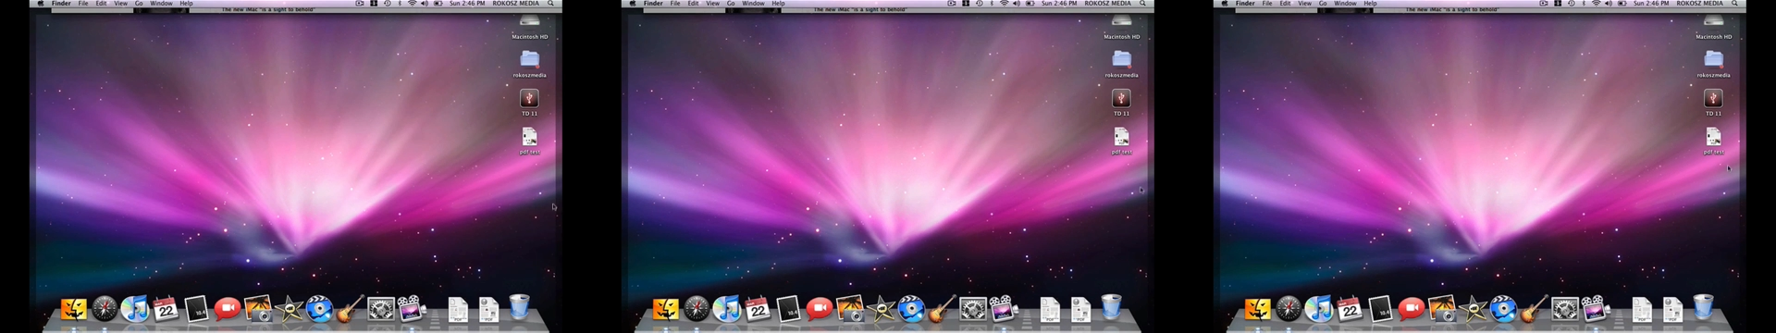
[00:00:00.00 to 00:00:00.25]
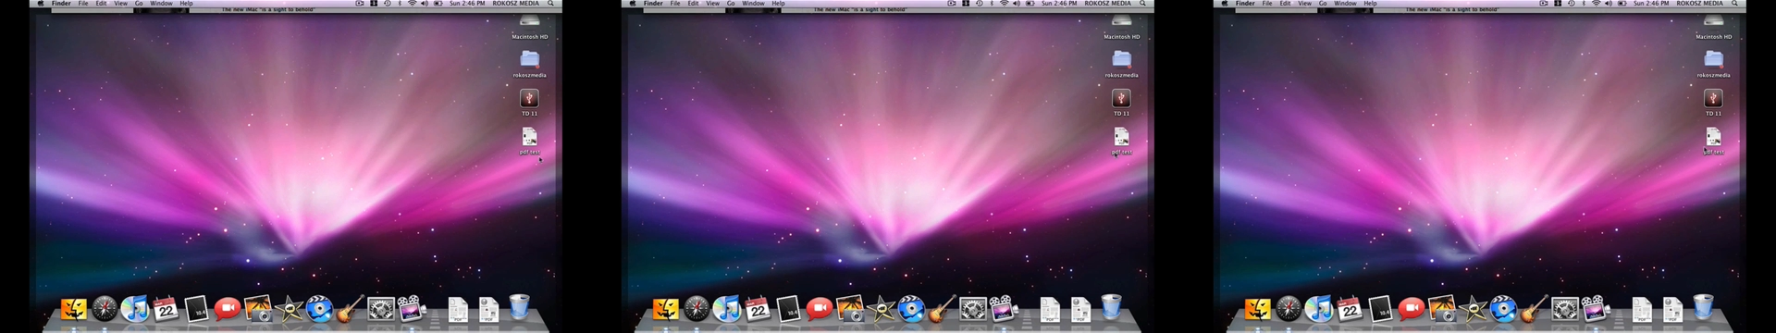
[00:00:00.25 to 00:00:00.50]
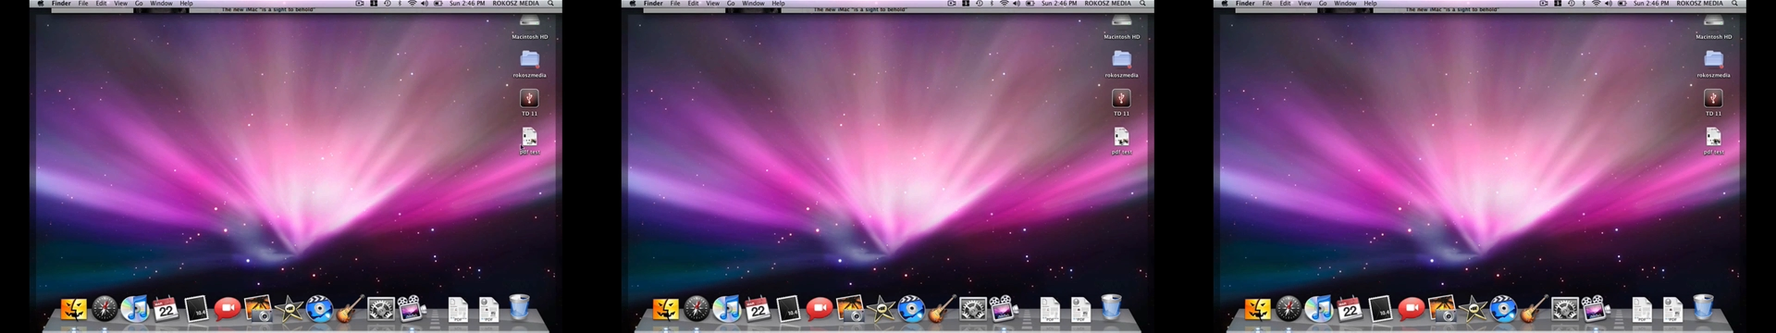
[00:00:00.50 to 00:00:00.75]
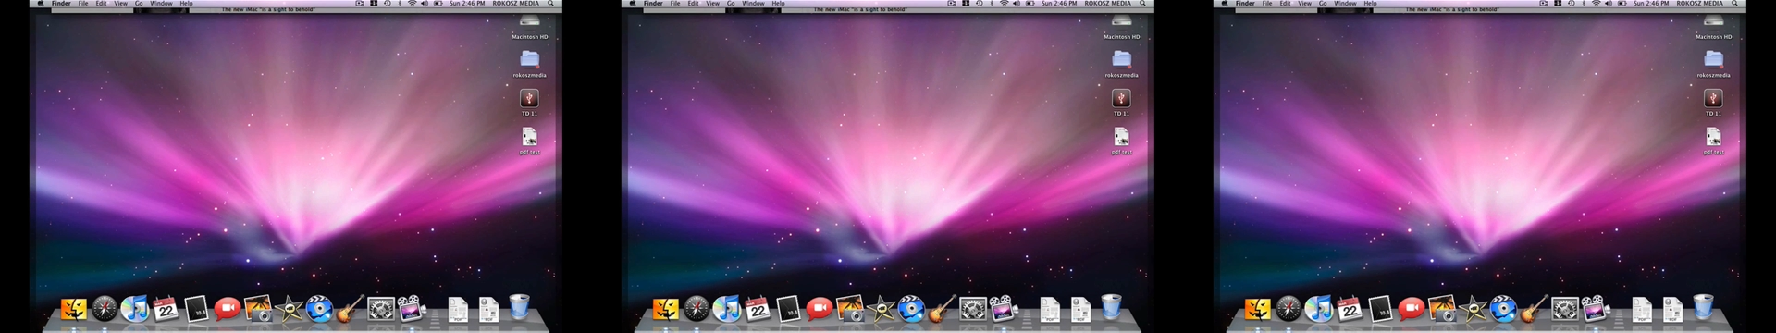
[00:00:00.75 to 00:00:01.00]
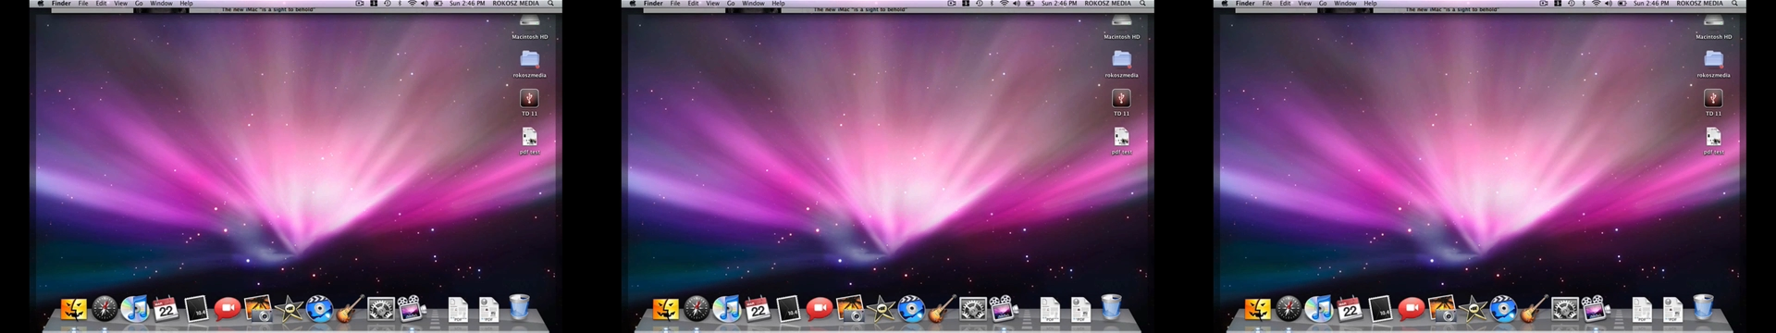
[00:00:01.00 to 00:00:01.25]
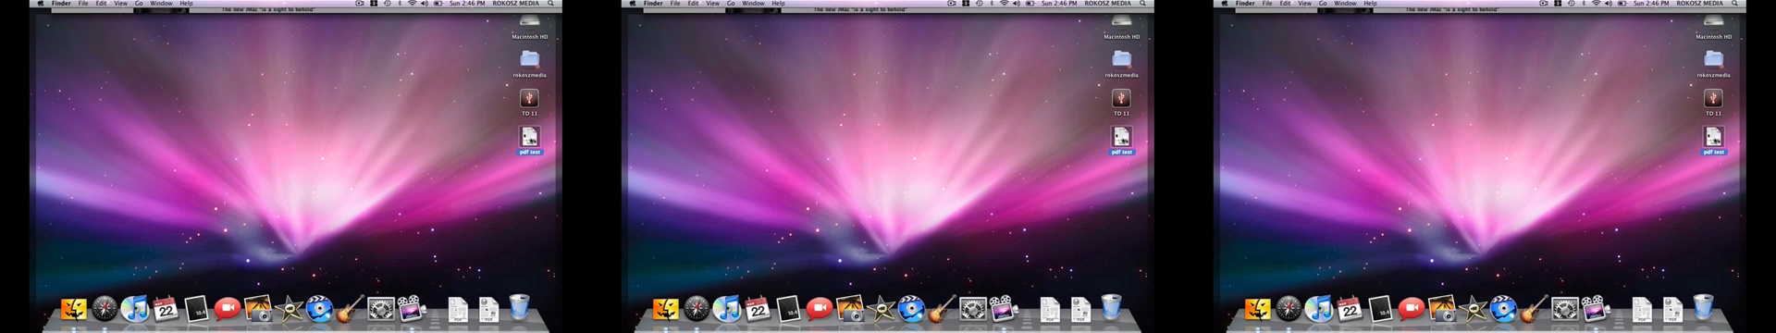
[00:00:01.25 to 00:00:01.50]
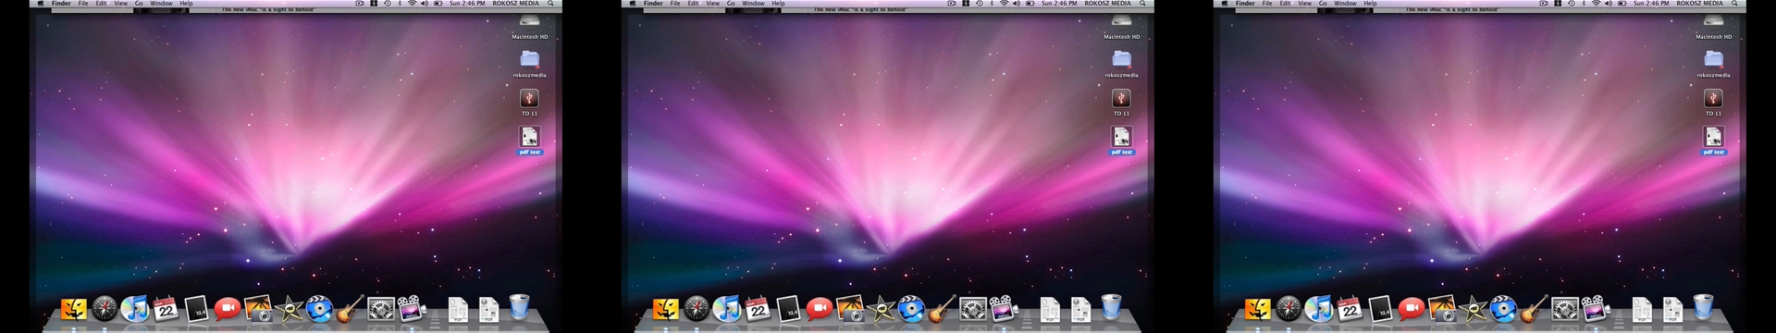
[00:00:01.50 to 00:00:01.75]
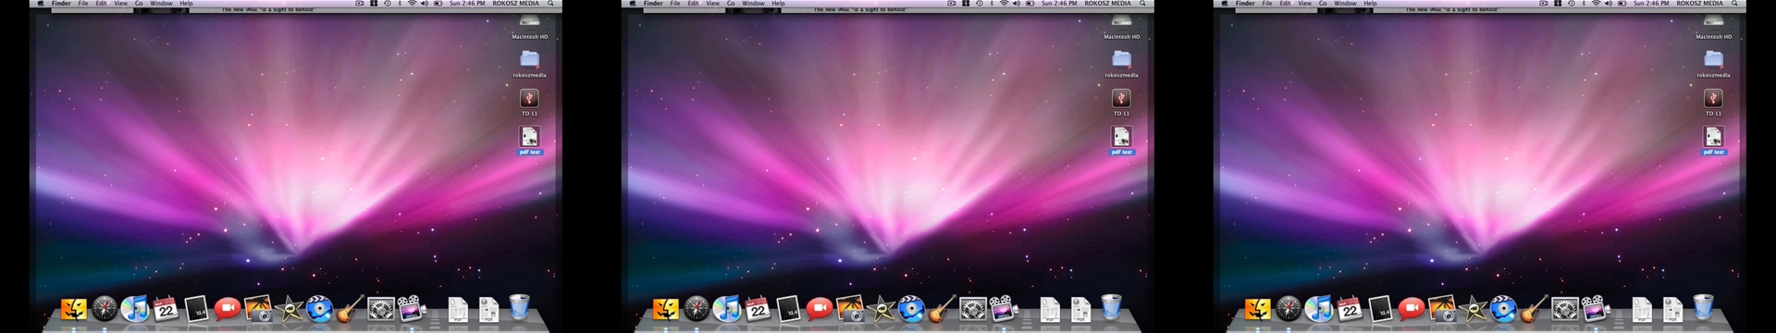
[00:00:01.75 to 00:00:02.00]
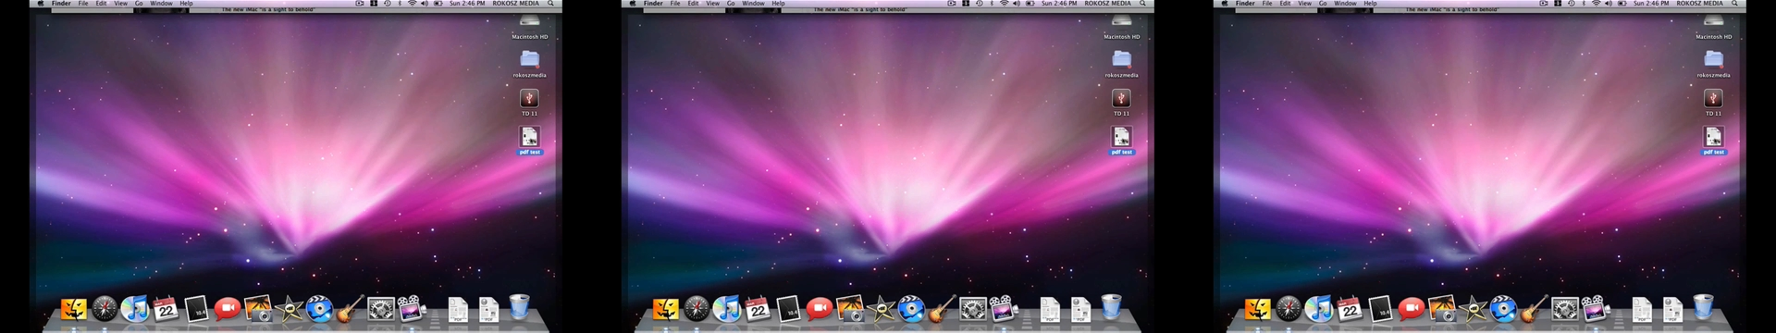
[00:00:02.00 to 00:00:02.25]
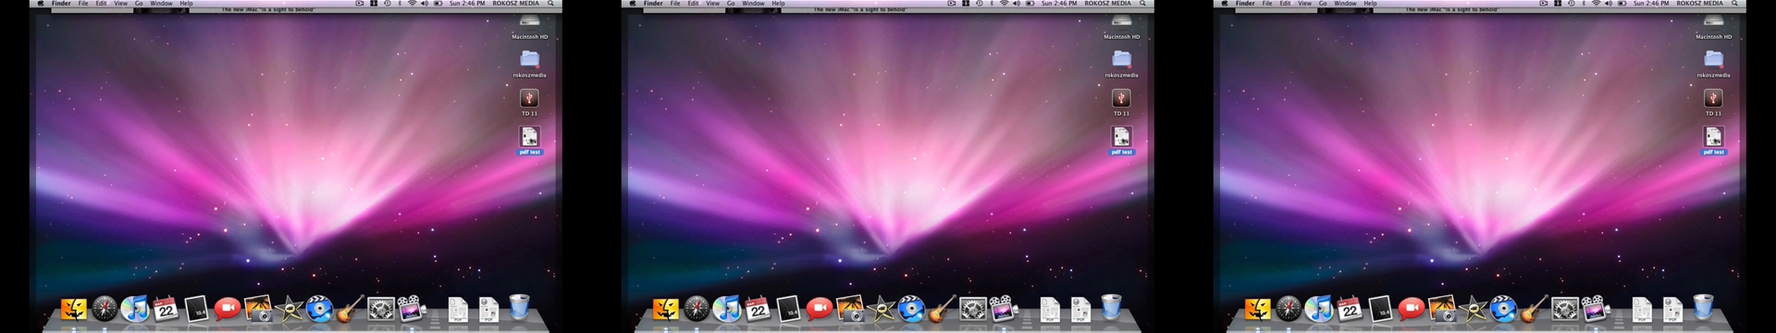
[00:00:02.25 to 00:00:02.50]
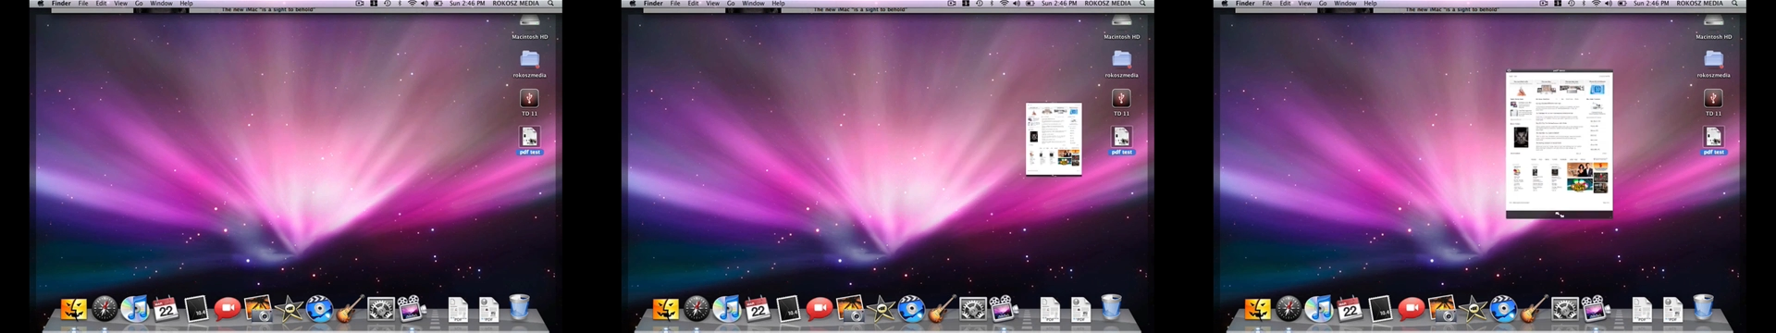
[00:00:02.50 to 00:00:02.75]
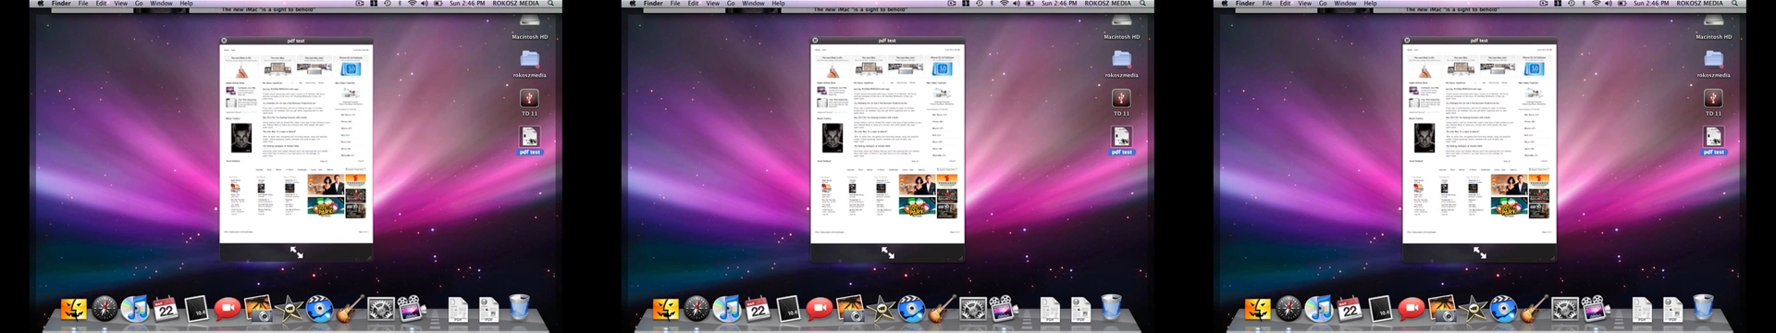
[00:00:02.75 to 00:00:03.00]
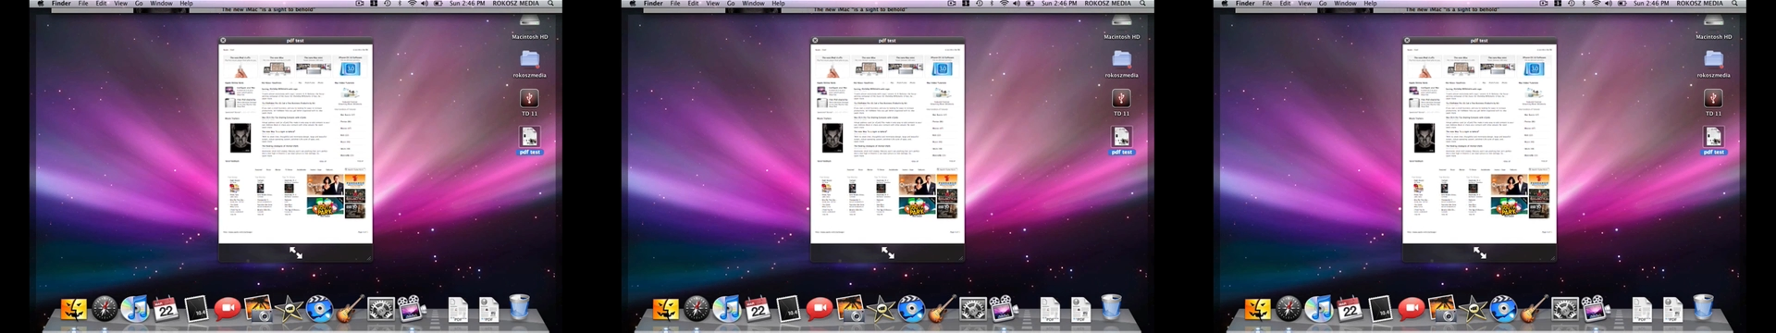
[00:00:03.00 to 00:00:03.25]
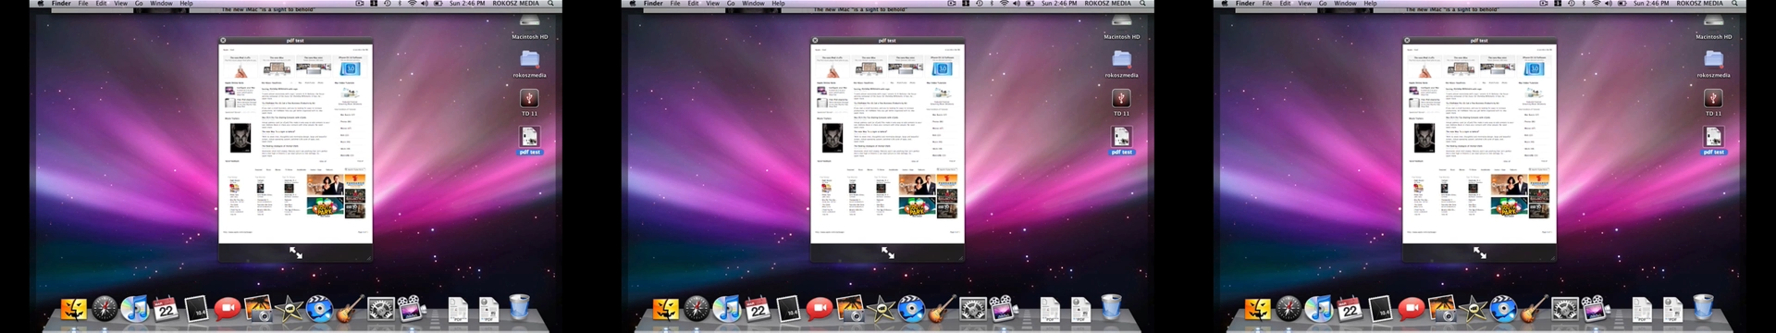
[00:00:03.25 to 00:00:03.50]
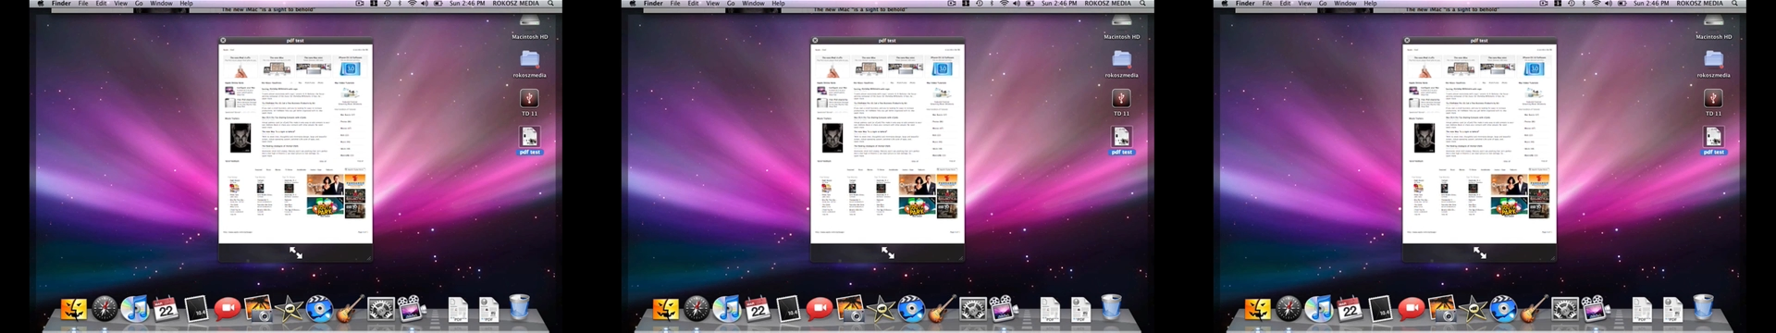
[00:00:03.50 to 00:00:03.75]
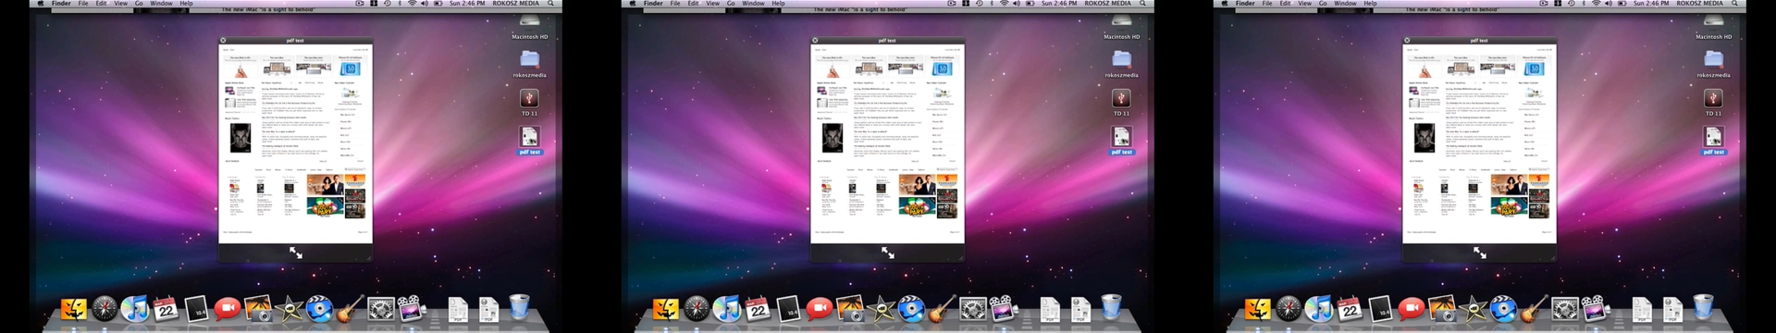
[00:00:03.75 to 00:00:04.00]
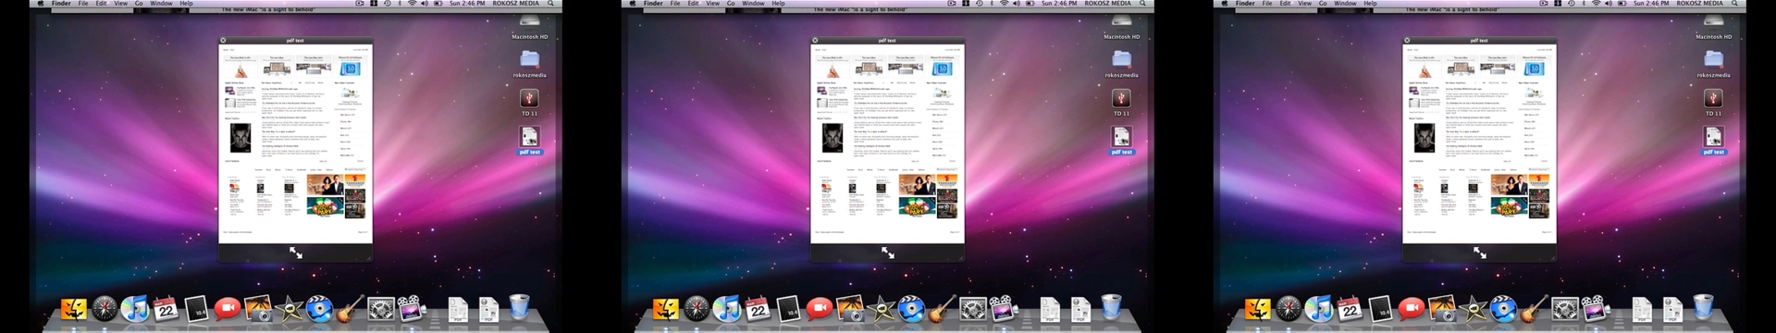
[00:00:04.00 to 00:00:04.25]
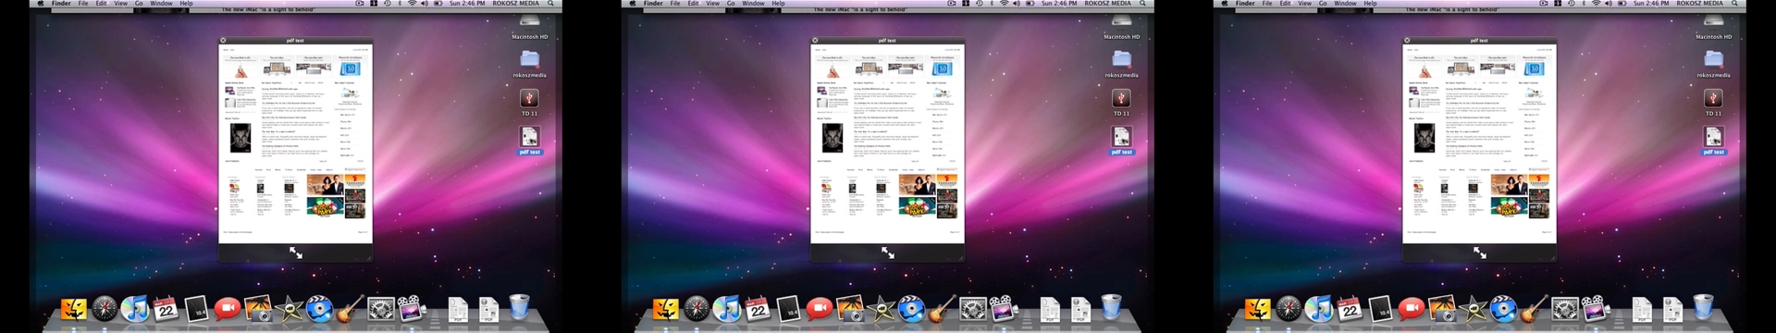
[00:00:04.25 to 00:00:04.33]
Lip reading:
Nobody's mouth can be seen.